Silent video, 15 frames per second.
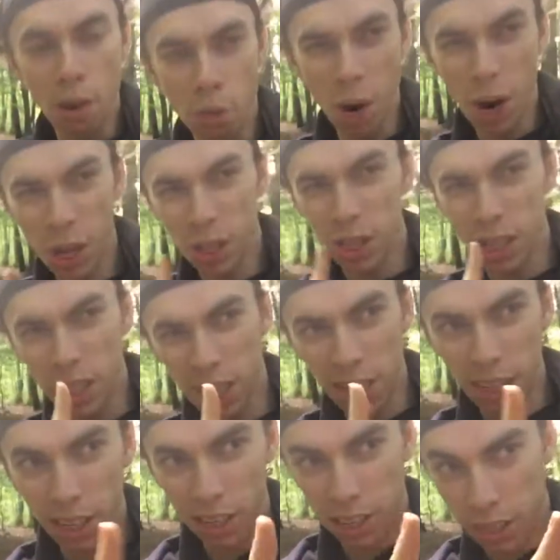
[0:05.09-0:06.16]
What is
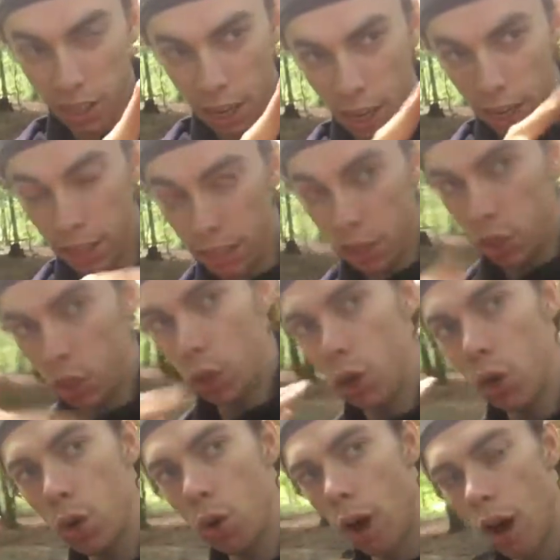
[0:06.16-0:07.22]
the thing that
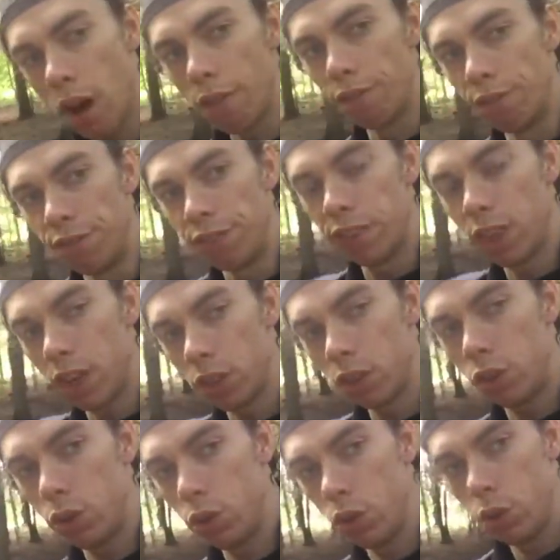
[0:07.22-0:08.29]
you have done
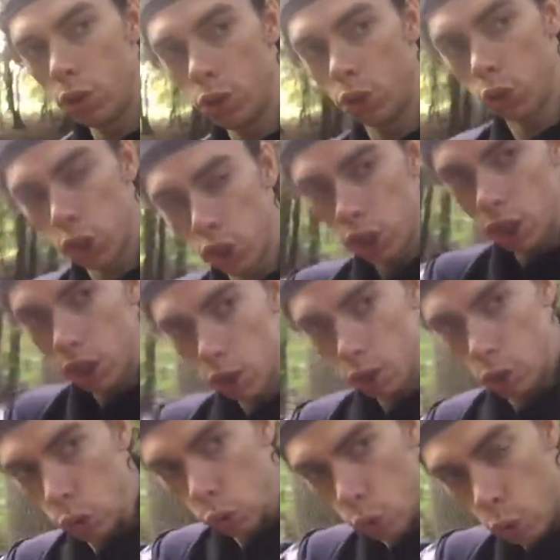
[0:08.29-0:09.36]
to show
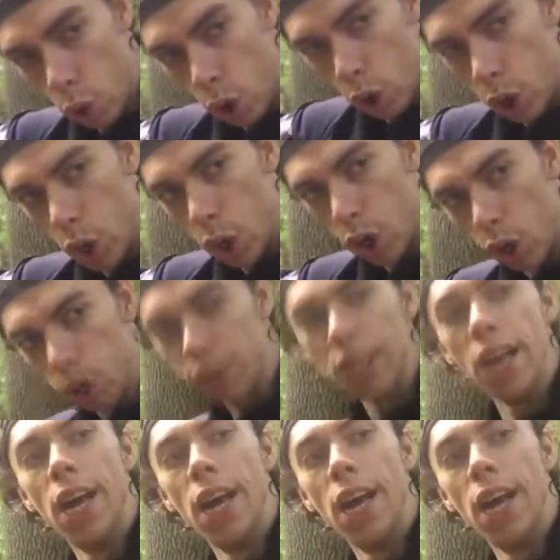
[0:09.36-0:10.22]
the world